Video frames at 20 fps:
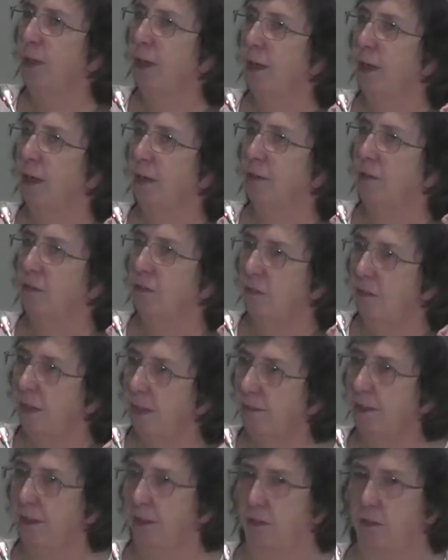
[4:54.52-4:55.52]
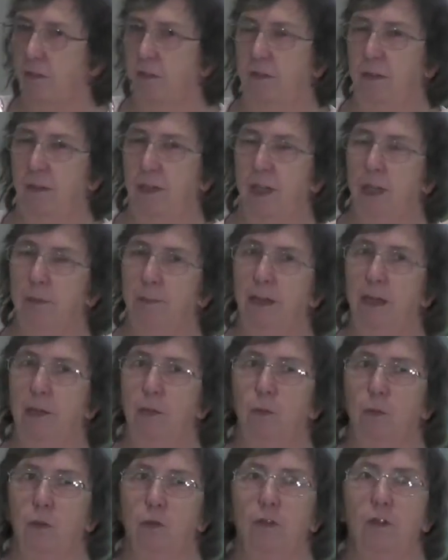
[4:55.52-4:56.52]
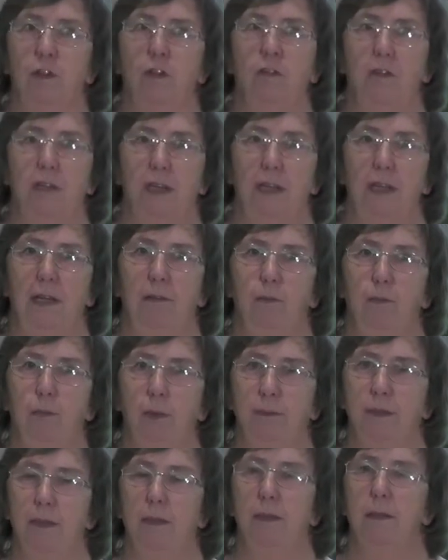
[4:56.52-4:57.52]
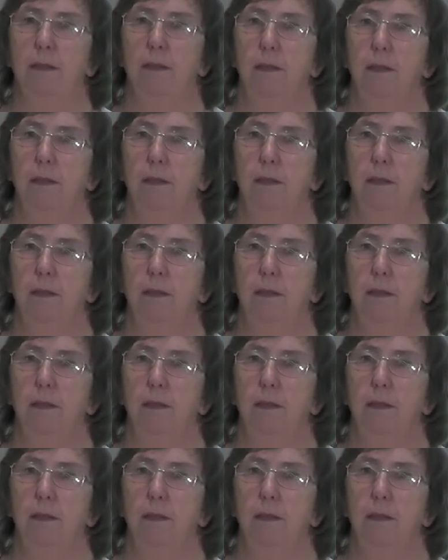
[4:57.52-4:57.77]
we are serious about wanting to have women